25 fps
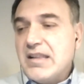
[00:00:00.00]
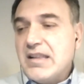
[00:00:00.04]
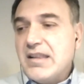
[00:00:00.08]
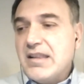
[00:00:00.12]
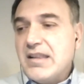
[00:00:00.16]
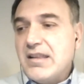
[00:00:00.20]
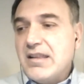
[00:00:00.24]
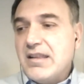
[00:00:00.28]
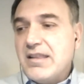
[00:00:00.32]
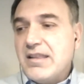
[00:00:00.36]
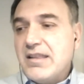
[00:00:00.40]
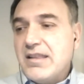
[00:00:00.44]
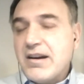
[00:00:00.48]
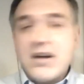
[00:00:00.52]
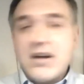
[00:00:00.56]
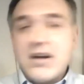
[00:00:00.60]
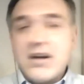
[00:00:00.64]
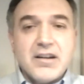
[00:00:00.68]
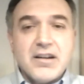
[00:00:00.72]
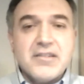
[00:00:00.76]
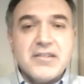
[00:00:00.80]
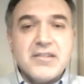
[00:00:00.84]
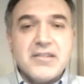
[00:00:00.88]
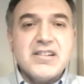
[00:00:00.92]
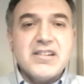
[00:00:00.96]
there are
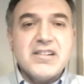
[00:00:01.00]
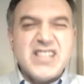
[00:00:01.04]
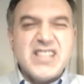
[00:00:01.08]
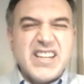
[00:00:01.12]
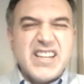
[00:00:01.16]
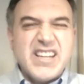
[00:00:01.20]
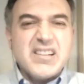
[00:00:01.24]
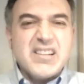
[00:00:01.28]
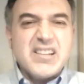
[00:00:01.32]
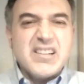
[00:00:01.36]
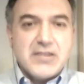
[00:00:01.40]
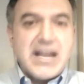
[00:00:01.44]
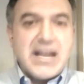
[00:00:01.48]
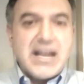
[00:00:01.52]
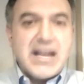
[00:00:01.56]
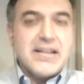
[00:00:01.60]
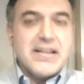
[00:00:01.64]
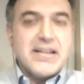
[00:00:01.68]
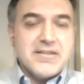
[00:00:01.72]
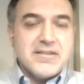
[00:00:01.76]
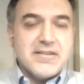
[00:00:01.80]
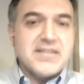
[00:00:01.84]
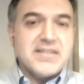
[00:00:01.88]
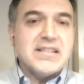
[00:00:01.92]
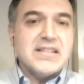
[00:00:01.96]
other clinical
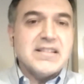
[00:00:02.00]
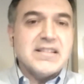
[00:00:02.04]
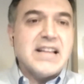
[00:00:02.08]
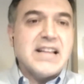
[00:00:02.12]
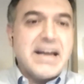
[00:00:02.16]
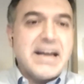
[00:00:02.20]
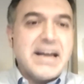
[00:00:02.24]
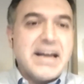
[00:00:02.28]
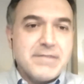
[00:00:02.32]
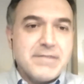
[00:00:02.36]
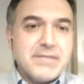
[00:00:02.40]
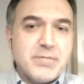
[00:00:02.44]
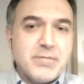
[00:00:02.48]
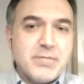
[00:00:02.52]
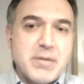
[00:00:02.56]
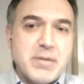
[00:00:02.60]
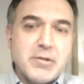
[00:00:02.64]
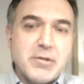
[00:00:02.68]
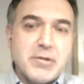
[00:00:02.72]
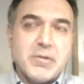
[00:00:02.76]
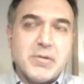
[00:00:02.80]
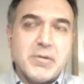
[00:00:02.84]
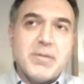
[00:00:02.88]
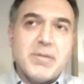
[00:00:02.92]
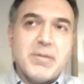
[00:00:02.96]
challenges in the lives of people
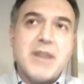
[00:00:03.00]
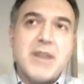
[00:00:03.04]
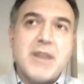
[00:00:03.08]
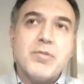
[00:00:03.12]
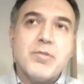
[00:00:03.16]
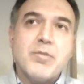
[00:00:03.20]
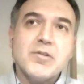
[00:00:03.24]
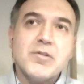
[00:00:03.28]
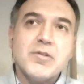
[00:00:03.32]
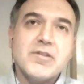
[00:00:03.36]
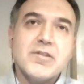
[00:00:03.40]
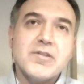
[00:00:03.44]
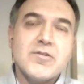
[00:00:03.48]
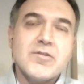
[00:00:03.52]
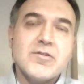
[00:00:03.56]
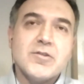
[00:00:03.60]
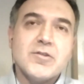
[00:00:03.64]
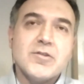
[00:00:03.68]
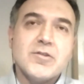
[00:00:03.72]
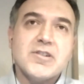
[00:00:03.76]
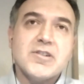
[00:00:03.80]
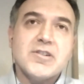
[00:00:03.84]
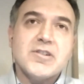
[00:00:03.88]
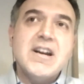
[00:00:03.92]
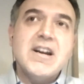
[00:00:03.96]
with bipolar
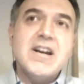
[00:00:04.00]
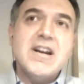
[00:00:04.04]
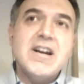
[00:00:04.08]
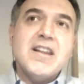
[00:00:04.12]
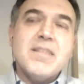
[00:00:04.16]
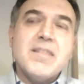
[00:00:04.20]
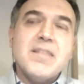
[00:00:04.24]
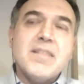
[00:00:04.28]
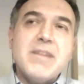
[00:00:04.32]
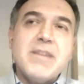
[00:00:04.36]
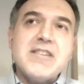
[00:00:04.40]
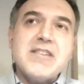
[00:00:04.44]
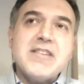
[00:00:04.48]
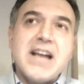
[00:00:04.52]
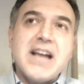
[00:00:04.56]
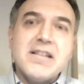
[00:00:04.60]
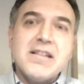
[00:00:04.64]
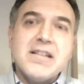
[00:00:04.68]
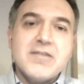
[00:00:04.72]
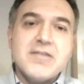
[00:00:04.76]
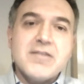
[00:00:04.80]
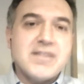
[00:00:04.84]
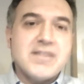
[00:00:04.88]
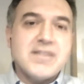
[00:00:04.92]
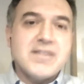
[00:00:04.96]
disorder. The big challenge
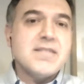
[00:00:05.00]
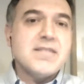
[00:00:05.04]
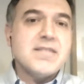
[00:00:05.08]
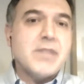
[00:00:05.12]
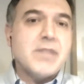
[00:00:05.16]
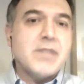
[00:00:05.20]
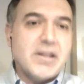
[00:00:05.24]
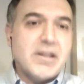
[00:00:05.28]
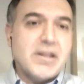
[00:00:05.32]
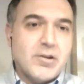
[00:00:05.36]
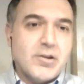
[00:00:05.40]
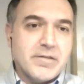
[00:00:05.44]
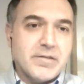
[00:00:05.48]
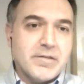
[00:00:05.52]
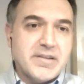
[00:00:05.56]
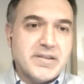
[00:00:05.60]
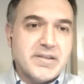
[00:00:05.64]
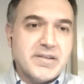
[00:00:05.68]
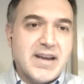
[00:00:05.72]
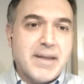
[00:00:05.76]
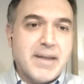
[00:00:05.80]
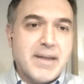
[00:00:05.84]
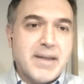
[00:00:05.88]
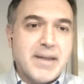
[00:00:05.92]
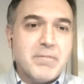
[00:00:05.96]
is stability over
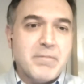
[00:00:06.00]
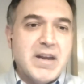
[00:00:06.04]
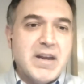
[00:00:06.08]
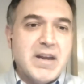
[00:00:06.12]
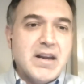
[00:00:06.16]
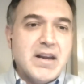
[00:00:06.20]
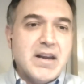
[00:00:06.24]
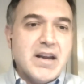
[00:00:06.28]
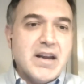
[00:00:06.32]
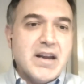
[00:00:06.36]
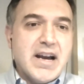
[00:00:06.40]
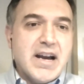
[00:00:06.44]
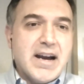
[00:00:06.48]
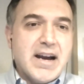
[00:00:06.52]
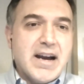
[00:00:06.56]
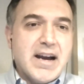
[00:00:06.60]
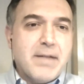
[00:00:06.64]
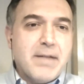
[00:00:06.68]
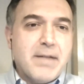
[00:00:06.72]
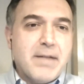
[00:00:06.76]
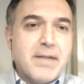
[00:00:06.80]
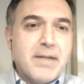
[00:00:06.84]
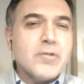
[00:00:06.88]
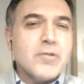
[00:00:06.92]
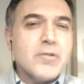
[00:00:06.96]
time.
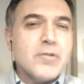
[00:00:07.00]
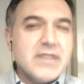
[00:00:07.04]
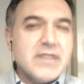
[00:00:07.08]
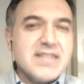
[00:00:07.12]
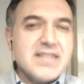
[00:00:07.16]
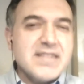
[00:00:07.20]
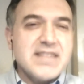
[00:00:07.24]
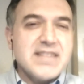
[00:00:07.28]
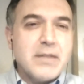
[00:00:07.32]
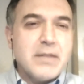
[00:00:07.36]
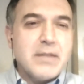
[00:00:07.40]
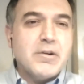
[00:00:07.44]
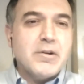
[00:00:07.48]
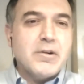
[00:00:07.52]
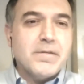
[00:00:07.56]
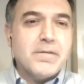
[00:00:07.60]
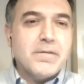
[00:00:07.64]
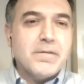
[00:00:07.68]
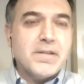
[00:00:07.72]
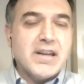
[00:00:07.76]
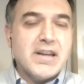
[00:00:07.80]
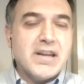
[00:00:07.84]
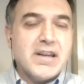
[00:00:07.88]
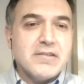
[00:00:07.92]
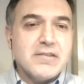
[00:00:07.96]
For reasons that we don't fully
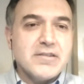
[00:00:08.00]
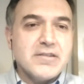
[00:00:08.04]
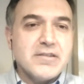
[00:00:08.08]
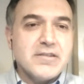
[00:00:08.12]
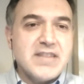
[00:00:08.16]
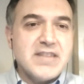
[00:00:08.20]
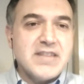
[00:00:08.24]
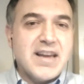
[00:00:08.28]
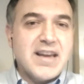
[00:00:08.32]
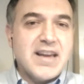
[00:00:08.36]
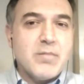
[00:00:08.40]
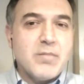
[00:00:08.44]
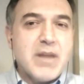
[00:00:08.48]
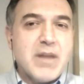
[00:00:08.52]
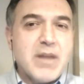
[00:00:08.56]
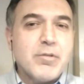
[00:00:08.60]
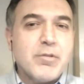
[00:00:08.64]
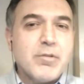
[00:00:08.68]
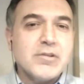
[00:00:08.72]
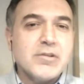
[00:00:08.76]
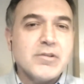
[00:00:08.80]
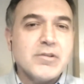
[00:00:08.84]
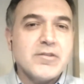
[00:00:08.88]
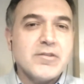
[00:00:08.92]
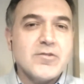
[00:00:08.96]
understand, bipolar
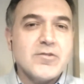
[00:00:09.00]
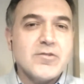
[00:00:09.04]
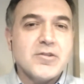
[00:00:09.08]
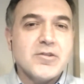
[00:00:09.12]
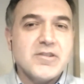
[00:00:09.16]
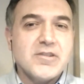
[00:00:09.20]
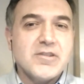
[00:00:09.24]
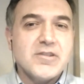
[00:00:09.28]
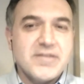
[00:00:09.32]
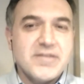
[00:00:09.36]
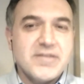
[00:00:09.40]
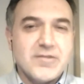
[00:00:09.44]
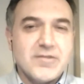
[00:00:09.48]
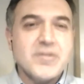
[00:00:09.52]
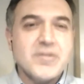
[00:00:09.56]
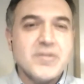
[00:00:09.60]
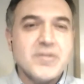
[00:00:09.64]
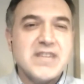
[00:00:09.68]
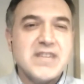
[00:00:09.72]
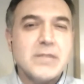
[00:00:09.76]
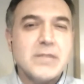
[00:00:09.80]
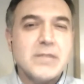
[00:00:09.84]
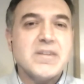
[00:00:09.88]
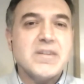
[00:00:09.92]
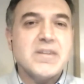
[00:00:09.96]
disorder is associated
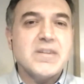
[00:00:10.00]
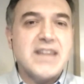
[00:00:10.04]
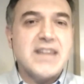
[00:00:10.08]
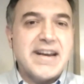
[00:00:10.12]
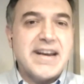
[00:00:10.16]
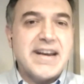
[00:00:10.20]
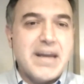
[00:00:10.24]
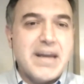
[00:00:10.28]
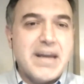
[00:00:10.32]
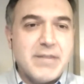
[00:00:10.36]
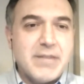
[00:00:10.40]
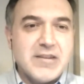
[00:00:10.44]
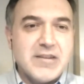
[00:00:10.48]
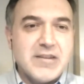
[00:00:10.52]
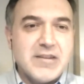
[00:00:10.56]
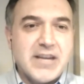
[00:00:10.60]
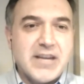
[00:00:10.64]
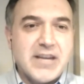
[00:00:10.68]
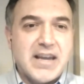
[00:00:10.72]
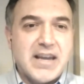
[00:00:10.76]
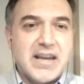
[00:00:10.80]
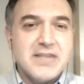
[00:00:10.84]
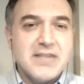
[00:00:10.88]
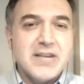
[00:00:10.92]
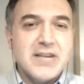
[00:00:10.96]
with dynamic
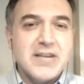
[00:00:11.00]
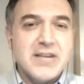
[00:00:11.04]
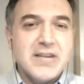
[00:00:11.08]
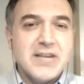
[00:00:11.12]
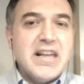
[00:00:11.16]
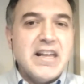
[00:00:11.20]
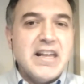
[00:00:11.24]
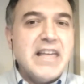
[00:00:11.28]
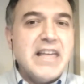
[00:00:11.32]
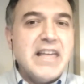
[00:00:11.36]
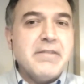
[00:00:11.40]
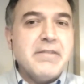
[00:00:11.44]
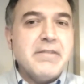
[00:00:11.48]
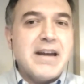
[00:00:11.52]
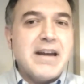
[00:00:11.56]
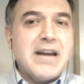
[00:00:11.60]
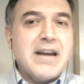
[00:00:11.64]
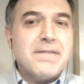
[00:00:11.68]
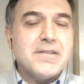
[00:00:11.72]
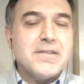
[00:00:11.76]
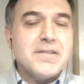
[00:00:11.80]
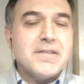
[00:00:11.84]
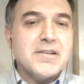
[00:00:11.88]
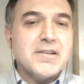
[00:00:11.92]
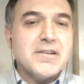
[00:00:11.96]
change. Even
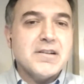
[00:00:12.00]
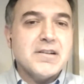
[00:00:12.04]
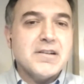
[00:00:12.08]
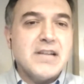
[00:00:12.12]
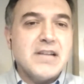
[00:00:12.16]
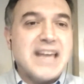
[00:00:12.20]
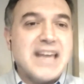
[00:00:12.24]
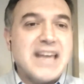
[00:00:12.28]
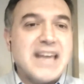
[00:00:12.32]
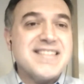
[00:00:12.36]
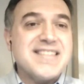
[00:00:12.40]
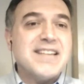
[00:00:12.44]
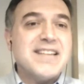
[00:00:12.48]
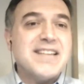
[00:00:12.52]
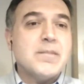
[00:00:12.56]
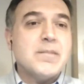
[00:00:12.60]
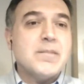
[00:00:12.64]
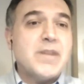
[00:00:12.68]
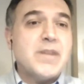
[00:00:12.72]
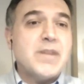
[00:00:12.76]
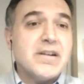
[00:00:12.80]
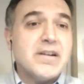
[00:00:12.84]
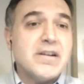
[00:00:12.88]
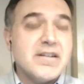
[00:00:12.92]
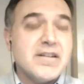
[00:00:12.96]
after extended
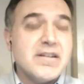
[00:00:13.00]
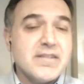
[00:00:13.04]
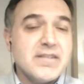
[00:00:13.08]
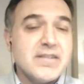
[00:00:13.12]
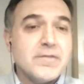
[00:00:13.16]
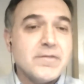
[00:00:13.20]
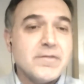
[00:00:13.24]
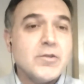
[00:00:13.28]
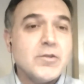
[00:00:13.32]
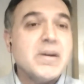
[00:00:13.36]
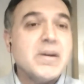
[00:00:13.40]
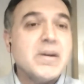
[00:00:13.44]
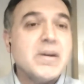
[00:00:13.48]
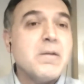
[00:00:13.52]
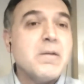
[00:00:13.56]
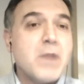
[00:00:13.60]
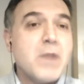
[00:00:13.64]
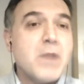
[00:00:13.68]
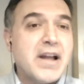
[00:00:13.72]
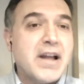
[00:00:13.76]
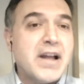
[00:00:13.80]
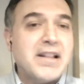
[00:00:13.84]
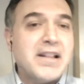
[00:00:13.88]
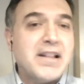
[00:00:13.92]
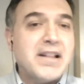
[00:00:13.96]
periods of doing
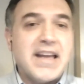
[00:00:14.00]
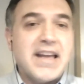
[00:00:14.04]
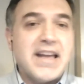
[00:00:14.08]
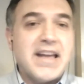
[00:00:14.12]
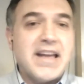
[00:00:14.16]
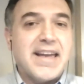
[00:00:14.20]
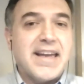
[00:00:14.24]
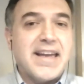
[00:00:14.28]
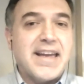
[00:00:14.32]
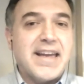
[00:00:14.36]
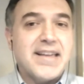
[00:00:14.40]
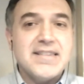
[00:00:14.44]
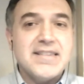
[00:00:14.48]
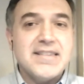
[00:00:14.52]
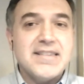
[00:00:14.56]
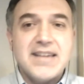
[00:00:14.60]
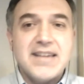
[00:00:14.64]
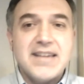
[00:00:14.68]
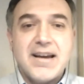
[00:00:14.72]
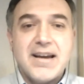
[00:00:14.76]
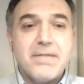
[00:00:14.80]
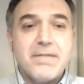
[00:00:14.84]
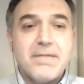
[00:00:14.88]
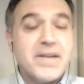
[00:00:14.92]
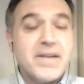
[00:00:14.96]
well and
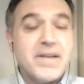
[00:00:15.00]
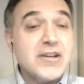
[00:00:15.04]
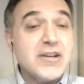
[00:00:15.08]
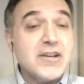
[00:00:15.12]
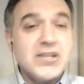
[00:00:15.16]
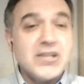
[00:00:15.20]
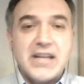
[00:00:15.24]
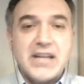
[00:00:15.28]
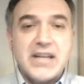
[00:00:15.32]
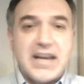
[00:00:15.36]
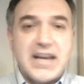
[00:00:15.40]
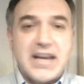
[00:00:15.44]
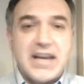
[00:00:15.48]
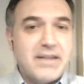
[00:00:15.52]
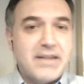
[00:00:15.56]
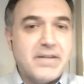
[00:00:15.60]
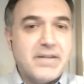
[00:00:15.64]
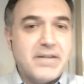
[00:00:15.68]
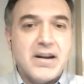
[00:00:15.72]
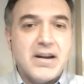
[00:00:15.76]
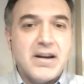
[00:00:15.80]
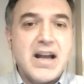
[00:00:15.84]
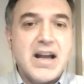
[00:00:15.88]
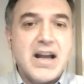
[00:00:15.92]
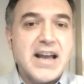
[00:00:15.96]
functioning at a very
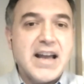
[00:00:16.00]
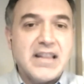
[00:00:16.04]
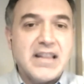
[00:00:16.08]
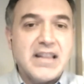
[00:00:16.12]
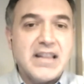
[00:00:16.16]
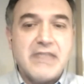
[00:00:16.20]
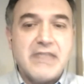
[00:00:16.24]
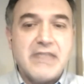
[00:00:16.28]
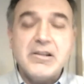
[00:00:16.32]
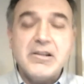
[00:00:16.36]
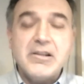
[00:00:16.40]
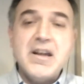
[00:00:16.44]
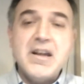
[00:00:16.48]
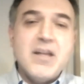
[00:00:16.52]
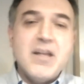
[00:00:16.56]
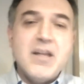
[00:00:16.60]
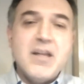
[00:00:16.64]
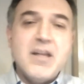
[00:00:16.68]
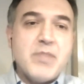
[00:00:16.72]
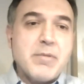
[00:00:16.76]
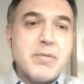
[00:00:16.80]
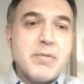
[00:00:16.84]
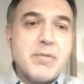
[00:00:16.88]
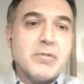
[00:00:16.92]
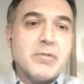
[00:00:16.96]
high level,
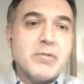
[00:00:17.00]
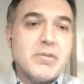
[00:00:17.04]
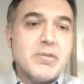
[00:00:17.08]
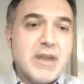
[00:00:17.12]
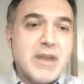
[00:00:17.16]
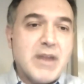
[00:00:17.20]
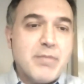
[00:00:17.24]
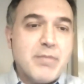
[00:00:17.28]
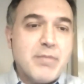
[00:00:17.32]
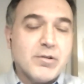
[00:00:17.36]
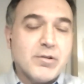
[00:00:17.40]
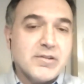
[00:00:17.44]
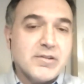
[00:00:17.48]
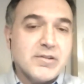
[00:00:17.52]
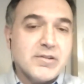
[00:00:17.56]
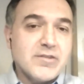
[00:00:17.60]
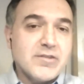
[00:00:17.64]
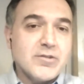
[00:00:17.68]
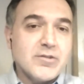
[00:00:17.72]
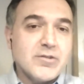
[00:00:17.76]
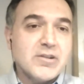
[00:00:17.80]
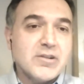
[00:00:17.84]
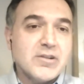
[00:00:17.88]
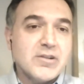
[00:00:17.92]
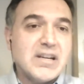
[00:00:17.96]
people with bipolar
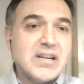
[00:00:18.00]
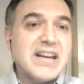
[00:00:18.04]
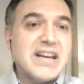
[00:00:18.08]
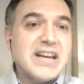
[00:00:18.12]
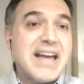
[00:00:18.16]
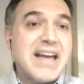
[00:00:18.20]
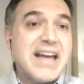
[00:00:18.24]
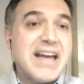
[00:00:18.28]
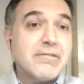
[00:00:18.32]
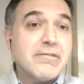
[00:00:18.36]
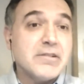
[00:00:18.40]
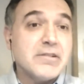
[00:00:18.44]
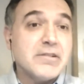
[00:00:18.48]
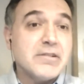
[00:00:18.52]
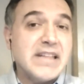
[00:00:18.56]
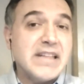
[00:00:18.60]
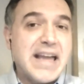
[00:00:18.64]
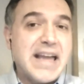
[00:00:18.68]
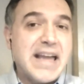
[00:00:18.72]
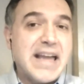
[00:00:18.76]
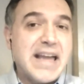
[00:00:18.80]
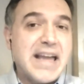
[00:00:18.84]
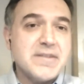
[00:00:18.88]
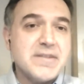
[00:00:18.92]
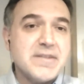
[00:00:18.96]
disorder can have a
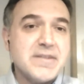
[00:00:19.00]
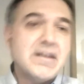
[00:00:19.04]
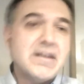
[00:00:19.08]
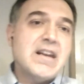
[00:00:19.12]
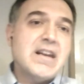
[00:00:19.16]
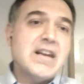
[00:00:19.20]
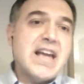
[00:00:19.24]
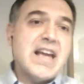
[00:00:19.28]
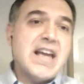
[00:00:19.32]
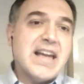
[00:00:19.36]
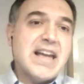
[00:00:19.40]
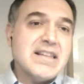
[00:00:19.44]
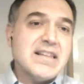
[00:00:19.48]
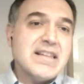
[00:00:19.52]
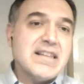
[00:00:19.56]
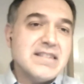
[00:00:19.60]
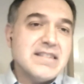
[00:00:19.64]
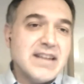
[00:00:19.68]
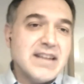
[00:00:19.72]
relapse and